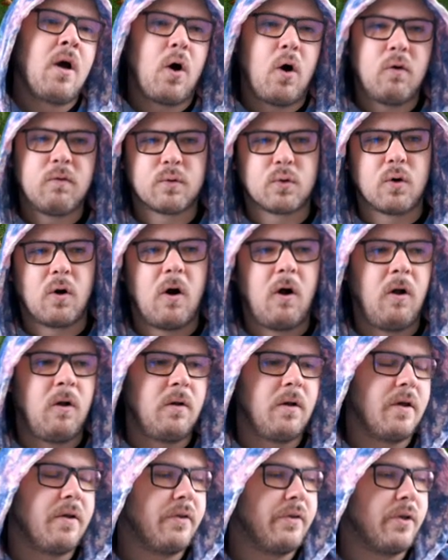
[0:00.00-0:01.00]

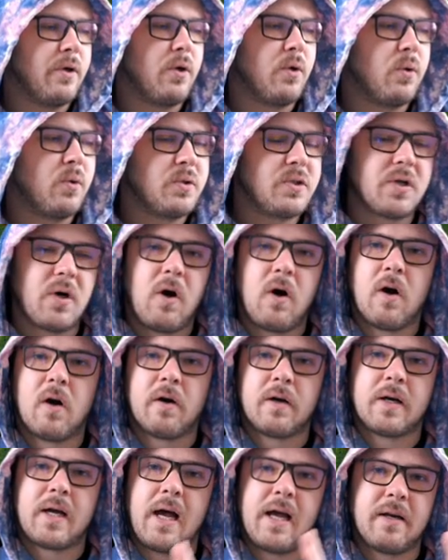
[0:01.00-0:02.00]
overall, those
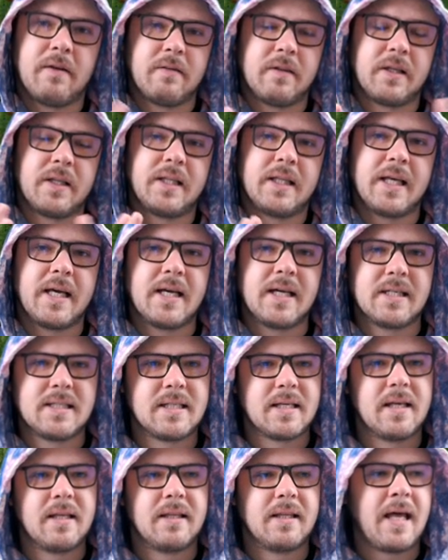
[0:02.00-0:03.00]
are kind of the things
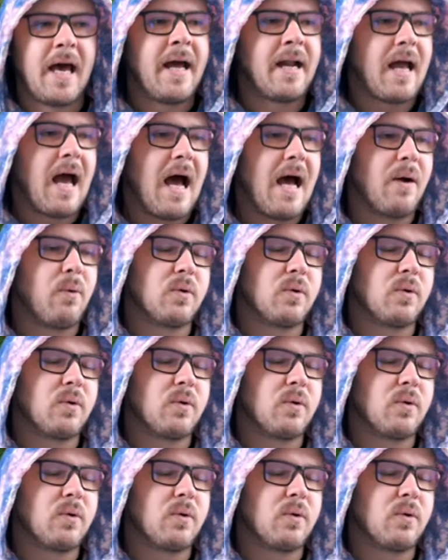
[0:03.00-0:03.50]
that I